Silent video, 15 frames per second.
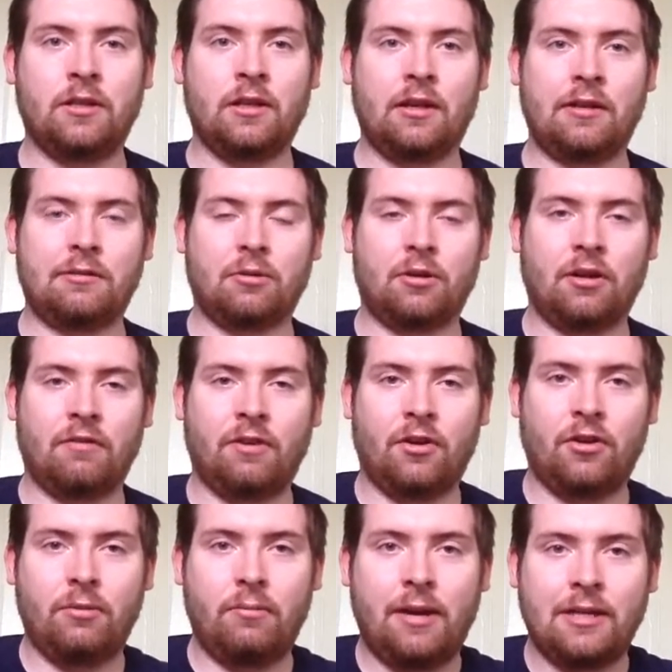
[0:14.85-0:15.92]
That's where I'll have all
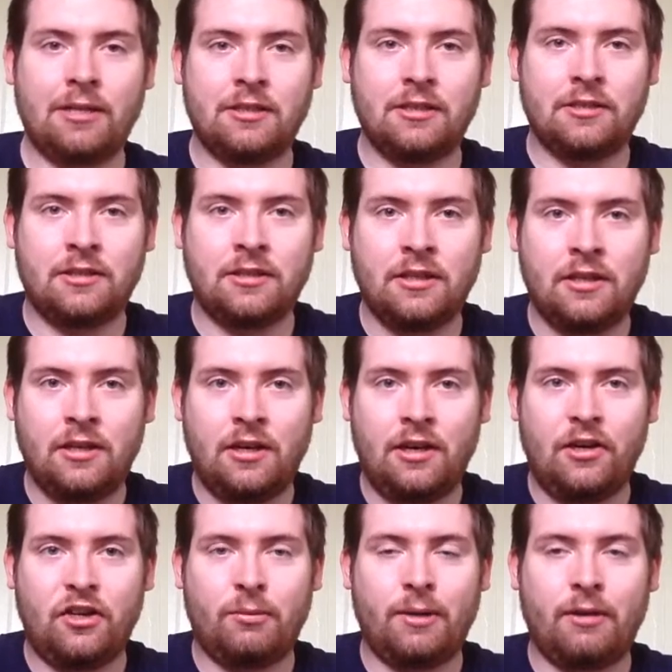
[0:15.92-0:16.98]
the matches
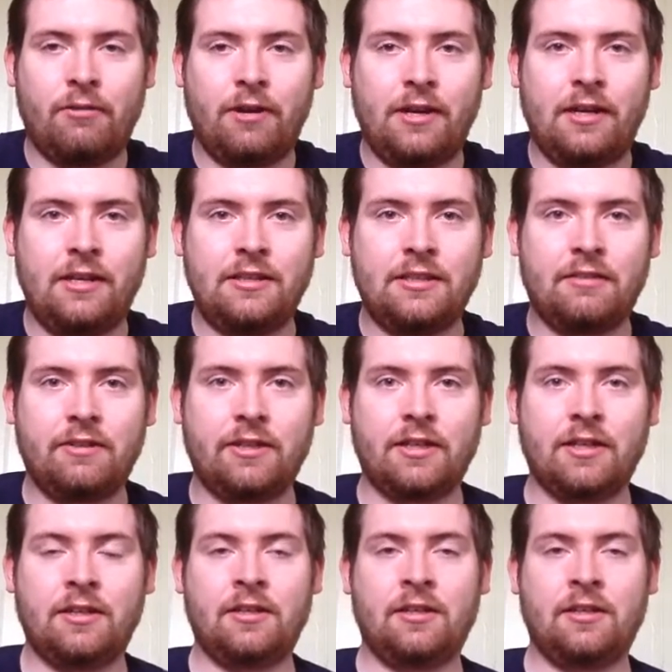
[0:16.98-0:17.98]
and all my rankings and everything.